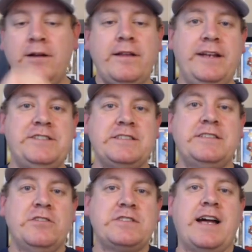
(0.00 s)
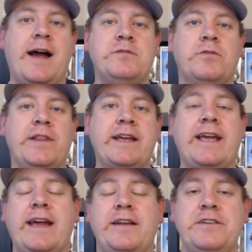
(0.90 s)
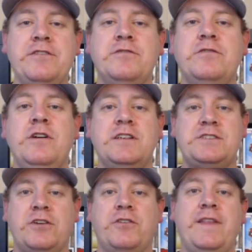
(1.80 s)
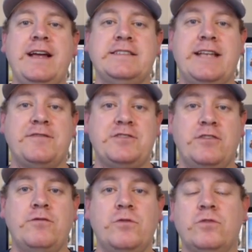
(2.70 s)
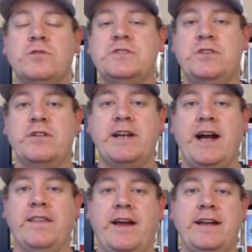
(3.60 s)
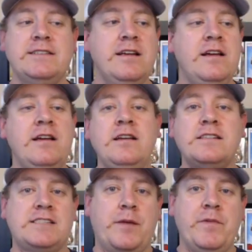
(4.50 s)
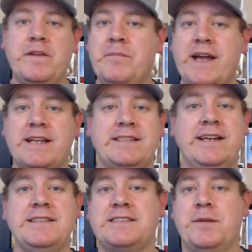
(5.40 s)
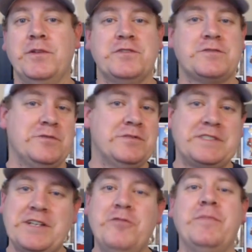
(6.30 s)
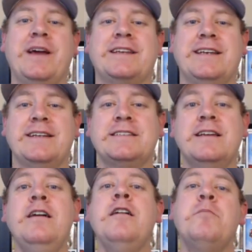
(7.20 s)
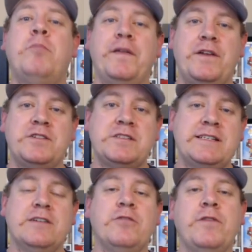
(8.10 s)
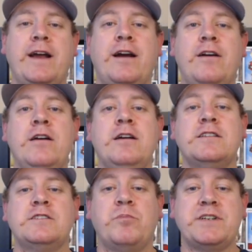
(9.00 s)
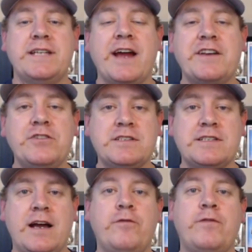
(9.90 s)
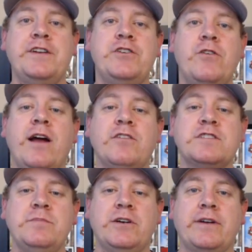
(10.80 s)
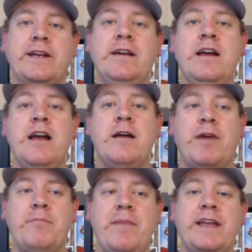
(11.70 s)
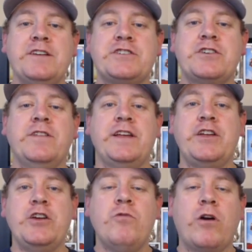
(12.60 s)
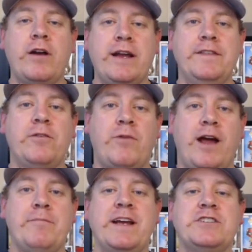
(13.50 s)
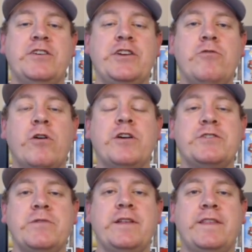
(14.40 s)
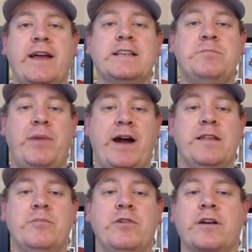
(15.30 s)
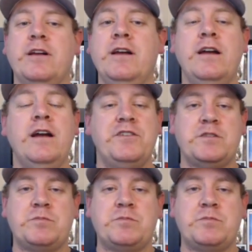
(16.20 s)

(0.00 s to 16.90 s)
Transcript: There's times where they can't do certain things. They have certain rules, certain guidelines. Some of them make sense, some of those rules don't make sense, but they're still there. So protect yourself and your eligibility by making sure that you are in the right. Make sure you are doing things by the book. Just